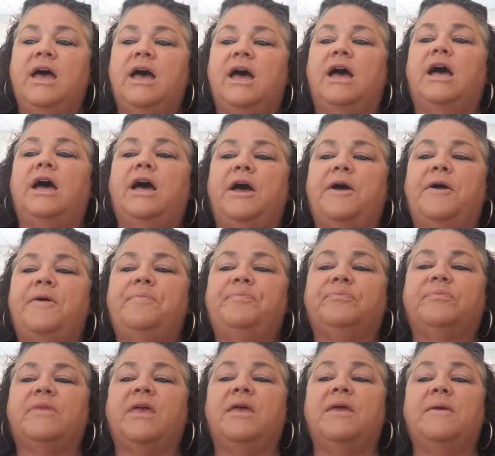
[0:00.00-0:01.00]

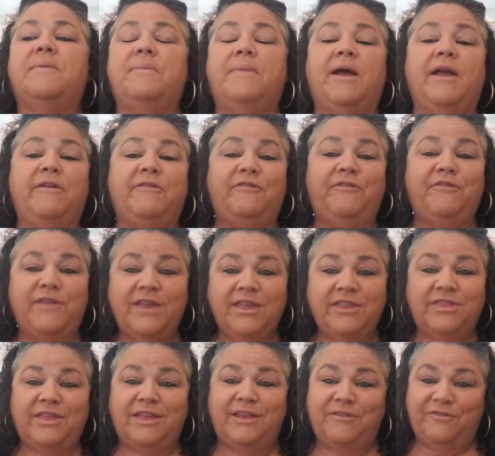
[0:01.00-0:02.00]
My
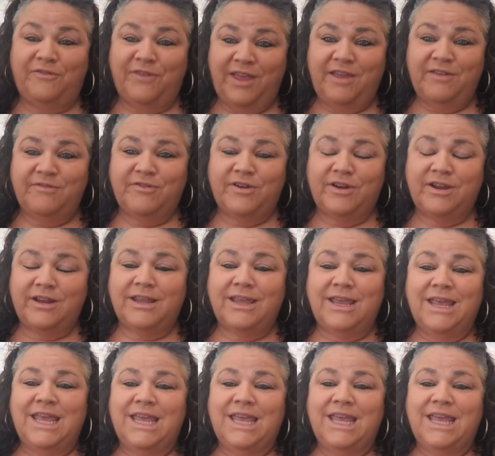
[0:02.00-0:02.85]
fifth and favorite